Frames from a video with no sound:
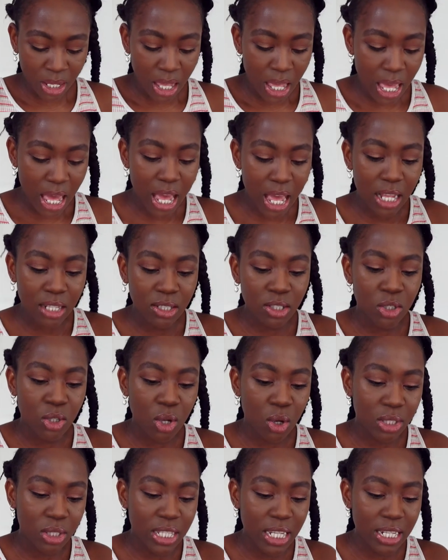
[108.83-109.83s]
And
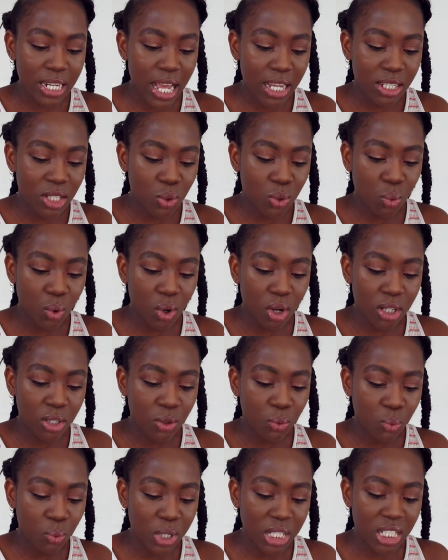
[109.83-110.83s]
so the next
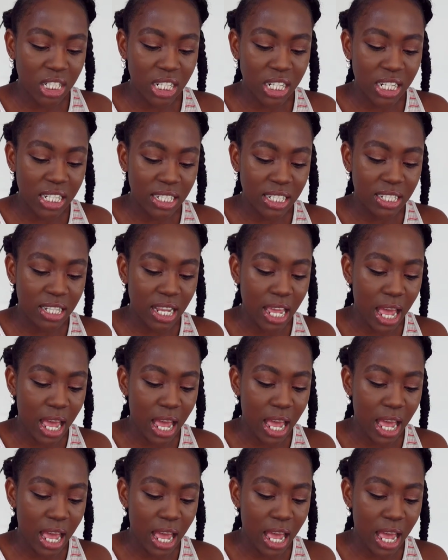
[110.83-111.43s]
one, which is